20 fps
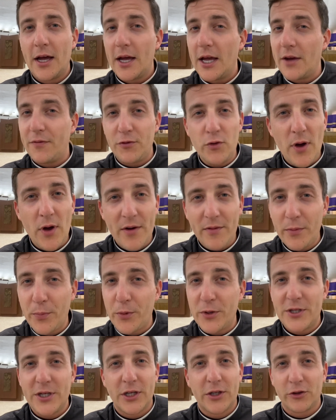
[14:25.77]
If you have a
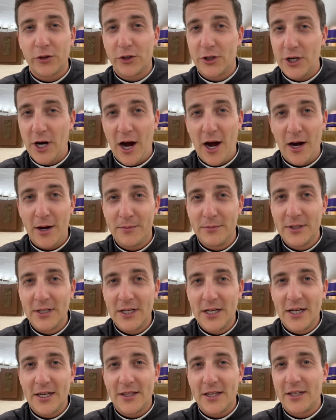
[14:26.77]
particular job
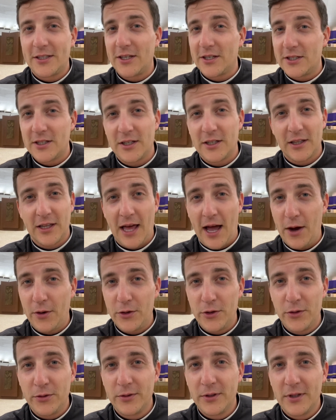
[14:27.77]
that doesn't allow
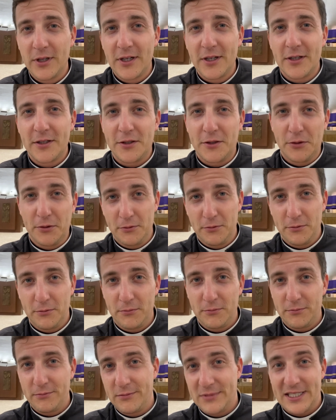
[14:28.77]
you to
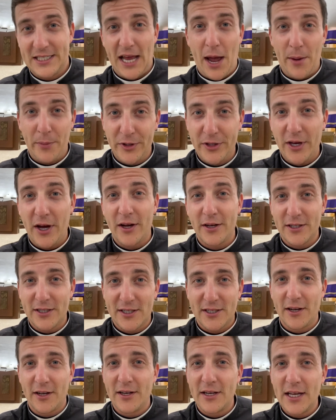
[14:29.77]
Sabbath on
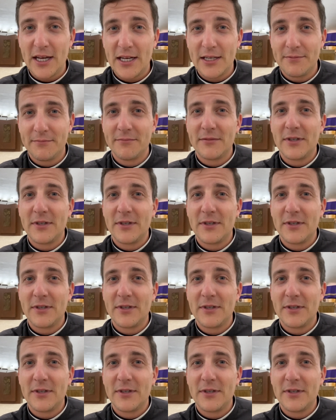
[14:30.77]
Sunday,